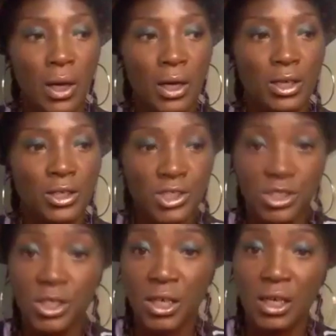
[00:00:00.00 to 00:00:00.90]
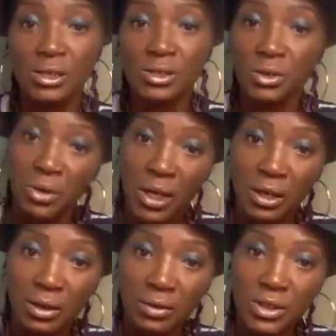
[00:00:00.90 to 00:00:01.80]
she is the
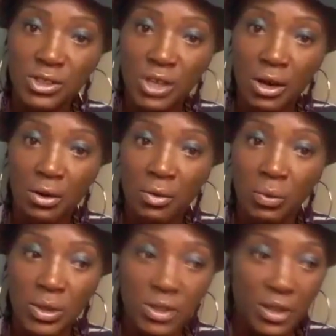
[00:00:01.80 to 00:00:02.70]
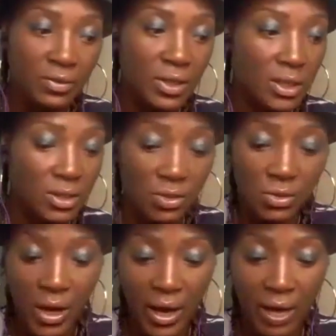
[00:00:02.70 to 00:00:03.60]
creator of the show. We definitely do
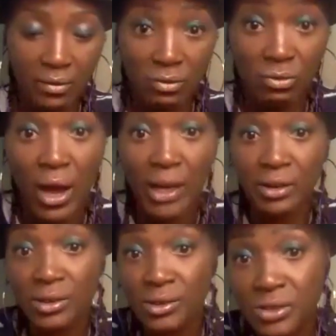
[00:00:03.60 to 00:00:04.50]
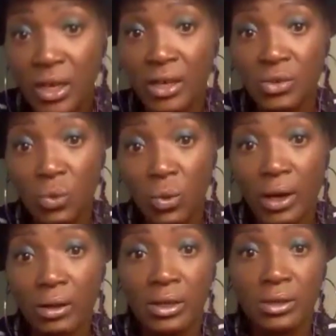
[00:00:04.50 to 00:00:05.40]
have writers as
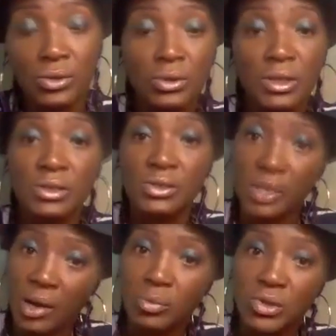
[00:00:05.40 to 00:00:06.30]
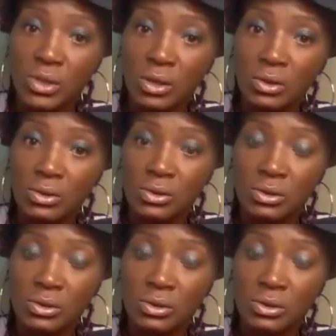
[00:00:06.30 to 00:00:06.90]
well that do these episodes,